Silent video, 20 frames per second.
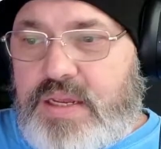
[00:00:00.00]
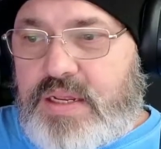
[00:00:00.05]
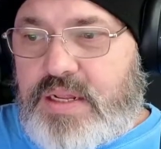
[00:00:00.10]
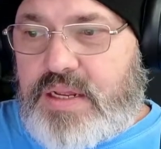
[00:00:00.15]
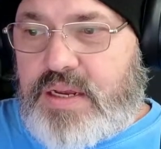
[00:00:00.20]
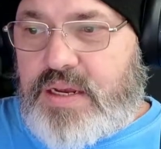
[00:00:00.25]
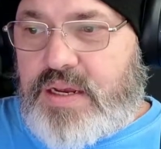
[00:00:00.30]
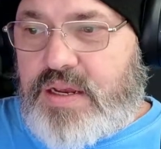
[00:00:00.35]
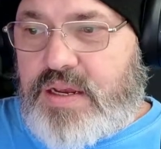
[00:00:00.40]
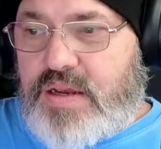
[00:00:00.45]

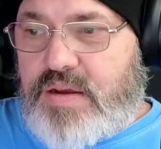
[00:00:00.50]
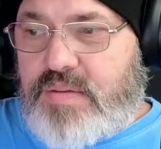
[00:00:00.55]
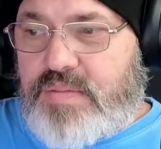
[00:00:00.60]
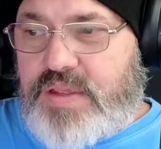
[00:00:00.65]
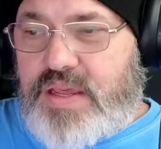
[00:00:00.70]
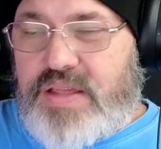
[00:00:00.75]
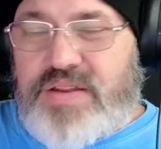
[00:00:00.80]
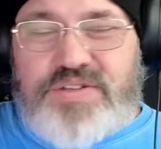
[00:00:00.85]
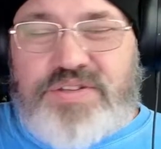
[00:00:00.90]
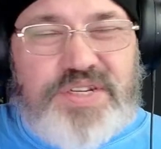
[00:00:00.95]
The
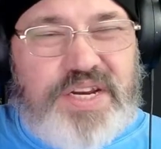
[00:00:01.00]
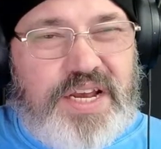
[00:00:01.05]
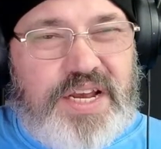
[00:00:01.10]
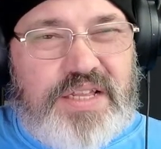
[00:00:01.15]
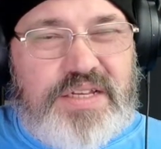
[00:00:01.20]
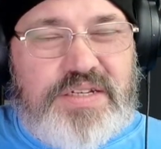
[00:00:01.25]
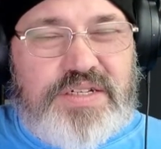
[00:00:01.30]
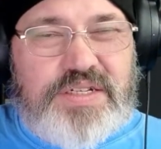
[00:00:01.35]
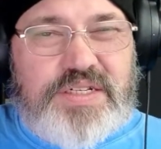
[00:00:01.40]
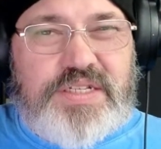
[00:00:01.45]
other
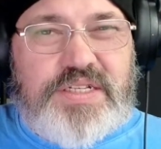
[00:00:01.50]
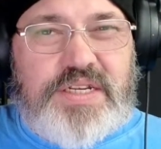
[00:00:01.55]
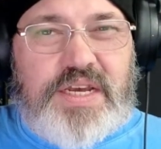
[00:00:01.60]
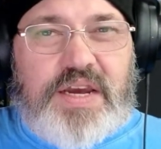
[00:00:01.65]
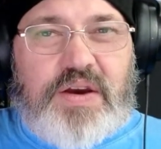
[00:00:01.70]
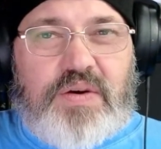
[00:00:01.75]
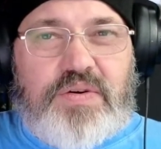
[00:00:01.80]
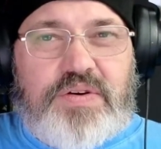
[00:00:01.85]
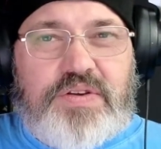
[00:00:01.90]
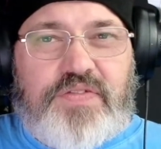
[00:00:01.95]
challenge is I
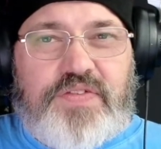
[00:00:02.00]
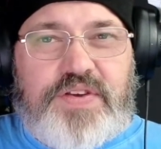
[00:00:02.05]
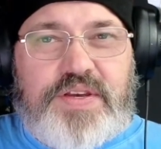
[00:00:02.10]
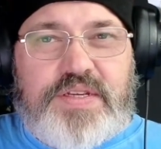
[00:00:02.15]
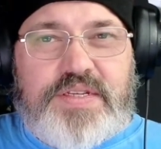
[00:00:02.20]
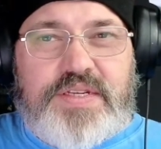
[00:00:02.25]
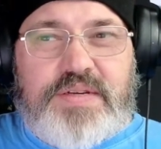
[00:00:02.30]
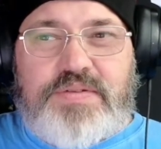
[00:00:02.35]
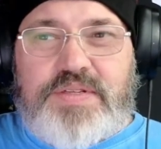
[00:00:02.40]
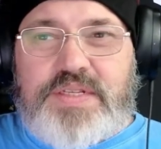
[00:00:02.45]
always feel
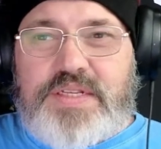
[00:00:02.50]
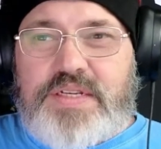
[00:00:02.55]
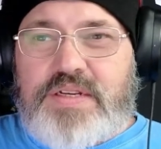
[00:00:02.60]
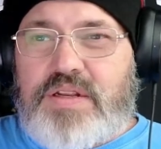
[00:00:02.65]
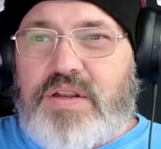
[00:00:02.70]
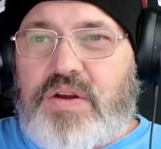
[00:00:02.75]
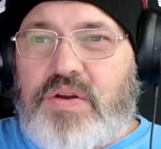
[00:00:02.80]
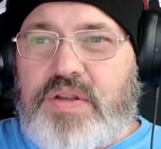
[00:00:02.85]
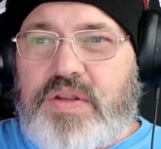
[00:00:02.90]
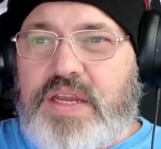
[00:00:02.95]
is I'm still
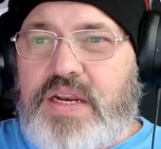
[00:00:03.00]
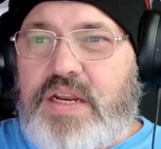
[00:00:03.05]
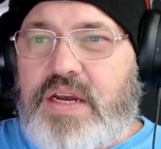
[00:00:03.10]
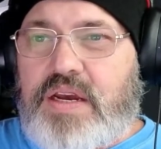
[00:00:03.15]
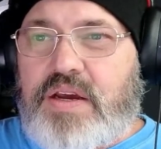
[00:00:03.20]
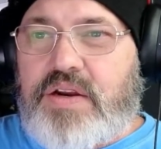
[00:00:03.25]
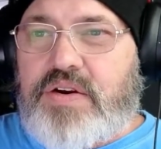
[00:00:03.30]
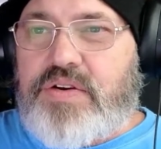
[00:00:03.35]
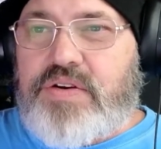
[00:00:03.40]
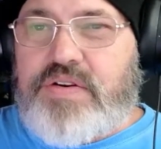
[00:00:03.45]
only at
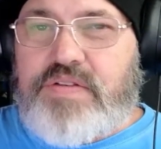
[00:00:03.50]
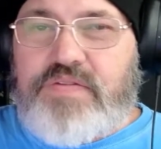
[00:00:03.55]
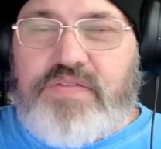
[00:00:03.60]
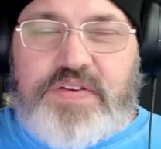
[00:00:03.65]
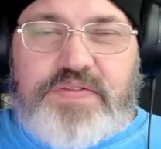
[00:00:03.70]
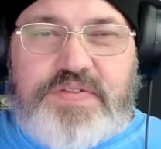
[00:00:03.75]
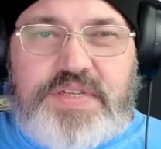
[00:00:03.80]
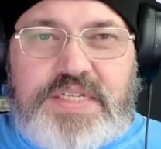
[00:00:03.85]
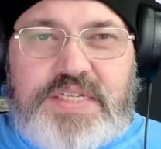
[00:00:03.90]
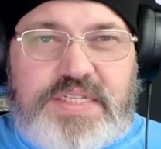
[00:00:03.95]

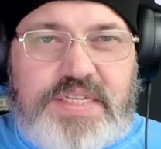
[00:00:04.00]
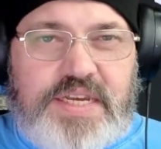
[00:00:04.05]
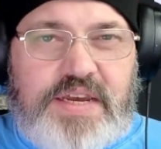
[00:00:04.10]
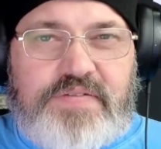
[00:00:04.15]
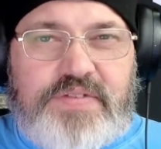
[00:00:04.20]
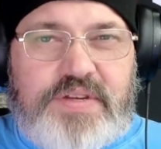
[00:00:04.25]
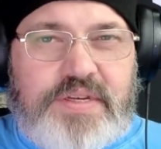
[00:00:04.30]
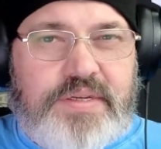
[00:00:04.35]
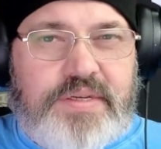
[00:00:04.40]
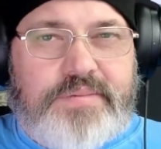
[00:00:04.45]

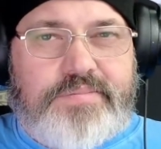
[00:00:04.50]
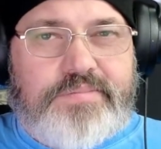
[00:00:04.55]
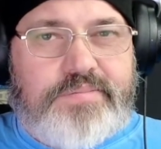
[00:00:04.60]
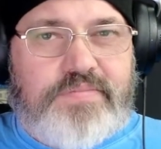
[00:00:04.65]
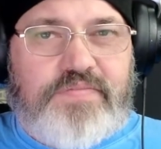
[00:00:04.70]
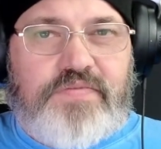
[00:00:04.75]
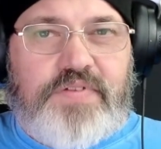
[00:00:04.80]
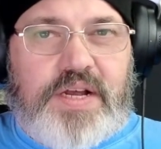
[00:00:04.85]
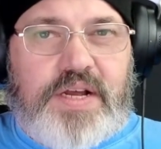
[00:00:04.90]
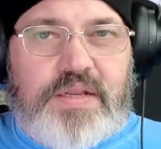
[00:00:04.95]
157
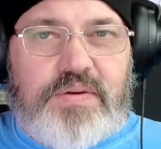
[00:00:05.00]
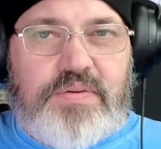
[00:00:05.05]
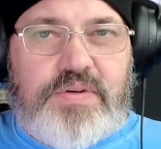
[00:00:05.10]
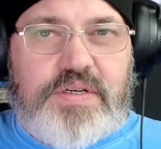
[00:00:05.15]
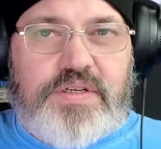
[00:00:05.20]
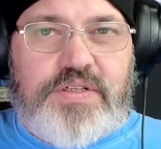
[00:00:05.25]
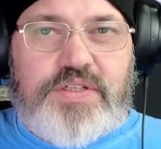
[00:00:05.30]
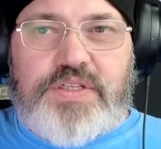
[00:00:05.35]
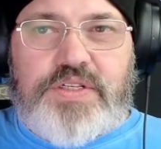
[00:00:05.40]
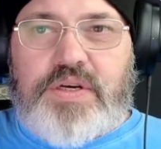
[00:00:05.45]

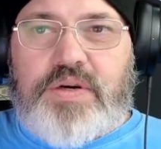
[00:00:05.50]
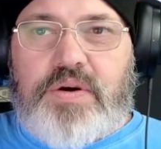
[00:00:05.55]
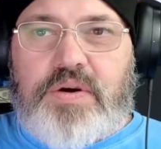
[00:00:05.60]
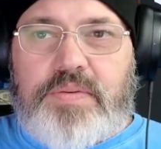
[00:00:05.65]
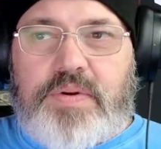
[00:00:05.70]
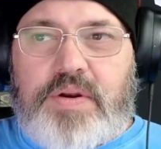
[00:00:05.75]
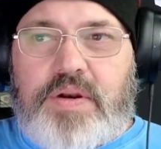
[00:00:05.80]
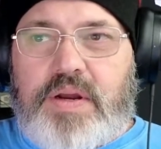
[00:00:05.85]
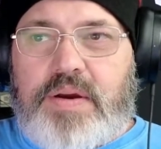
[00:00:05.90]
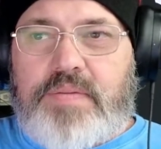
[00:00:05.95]
followers. So
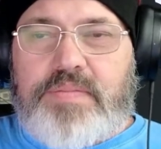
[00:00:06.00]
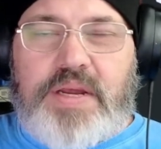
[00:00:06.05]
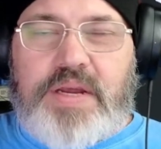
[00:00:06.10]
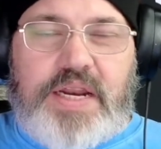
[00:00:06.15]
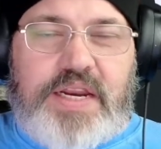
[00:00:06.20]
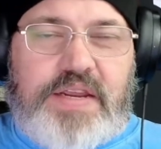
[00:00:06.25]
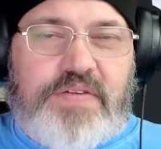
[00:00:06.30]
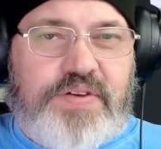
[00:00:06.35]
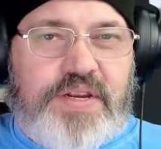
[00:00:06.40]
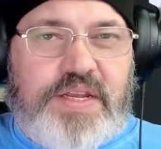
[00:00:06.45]
I'm not
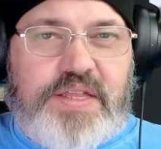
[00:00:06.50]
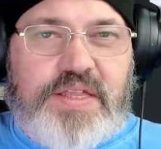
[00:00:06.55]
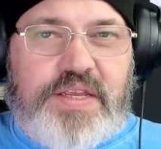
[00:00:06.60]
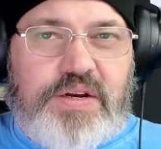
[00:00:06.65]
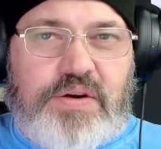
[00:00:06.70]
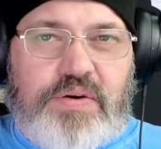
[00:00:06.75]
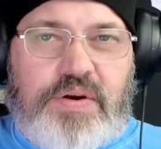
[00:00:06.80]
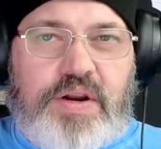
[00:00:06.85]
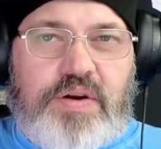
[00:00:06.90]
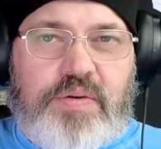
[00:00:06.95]
even in the
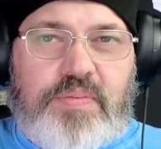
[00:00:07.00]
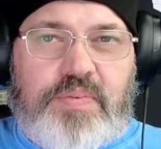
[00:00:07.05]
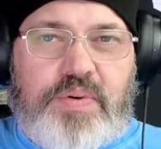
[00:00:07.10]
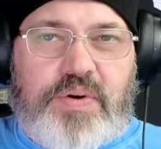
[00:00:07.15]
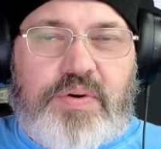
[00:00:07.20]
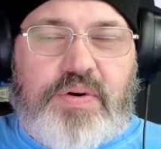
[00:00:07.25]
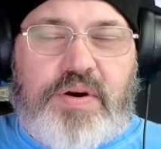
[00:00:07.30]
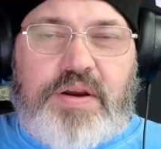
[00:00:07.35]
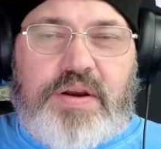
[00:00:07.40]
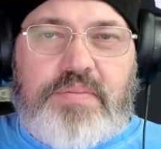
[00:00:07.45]
creator
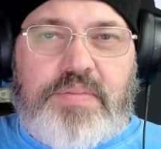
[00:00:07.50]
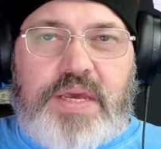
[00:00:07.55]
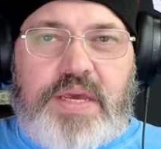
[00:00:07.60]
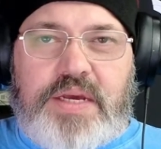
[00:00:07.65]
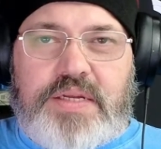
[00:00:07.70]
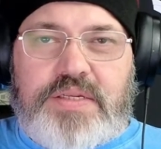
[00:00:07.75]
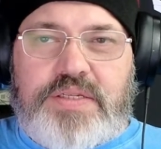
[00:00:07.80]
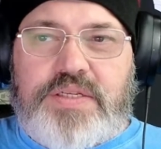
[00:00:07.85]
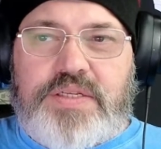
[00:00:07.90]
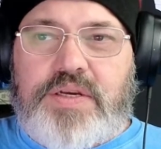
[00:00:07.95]
program
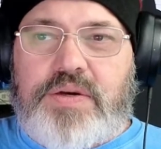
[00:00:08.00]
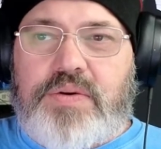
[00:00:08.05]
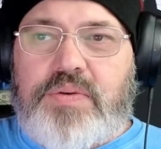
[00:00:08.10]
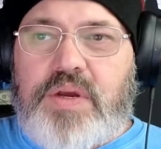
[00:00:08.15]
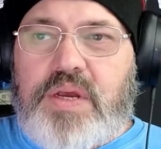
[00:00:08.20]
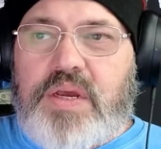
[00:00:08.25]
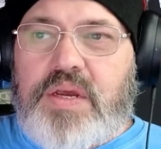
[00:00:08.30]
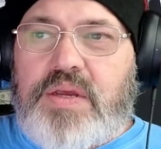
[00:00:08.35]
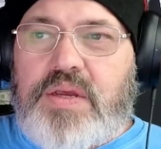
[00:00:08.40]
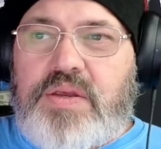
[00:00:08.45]
yet. So
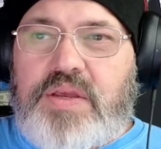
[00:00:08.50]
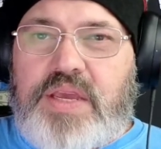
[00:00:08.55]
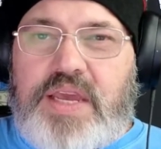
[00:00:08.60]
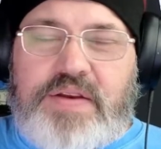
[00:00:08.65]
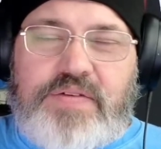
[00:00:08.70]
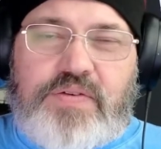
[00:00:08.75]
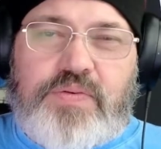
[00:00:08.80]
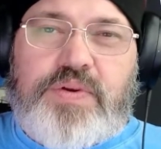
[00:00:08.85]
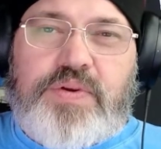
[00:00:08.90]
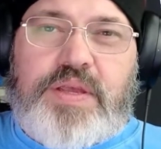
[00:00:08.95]
can't
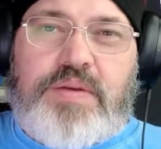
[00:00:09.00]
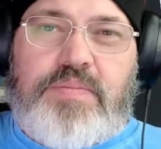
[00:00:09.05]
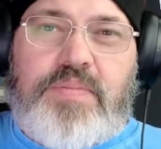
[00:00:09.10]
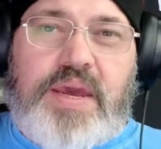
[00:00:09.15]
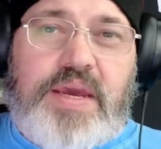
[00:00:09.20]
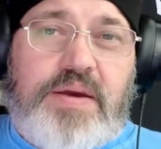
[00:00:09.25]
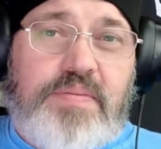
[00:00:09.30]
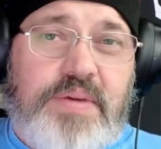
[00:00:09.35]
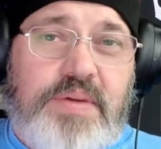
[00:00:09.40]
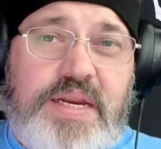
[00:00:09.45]
even really
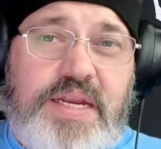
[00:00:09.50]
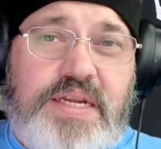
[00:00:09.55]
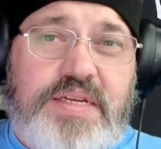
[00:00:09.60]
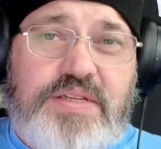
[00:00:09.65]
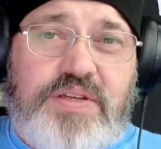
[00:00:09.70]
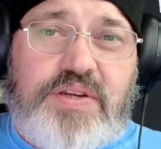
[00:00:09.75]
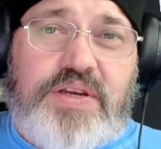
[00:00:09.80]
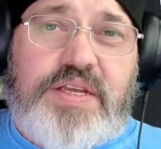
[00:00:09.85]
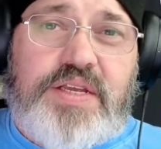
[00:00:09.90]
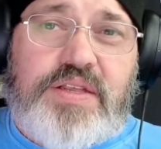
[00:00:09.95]
make money
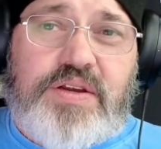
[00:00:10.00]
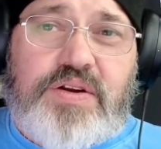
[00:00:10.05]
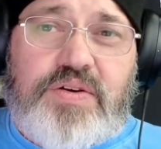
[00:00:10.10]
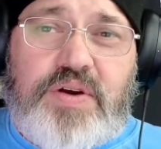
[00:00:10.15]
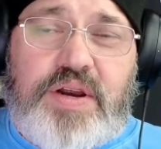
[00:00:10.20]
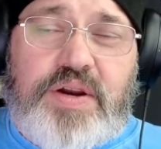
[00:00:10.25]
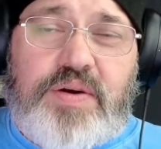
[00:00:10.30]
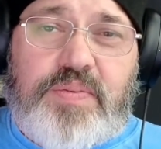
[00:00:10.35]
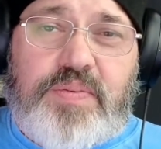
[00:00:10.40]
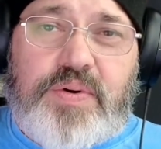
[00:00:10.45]
until you get in the
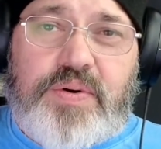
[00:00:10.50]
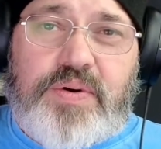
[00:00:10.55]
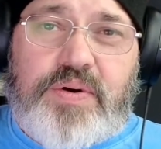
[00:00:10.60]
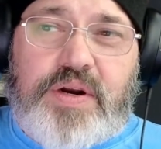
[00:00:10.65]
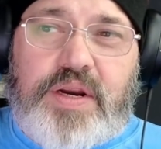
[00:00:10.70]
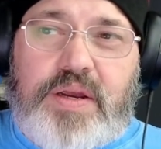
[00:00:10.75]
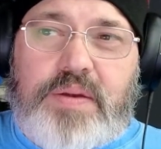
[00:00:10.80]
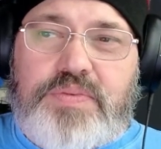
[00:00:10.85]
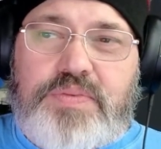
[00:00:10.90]
creator program.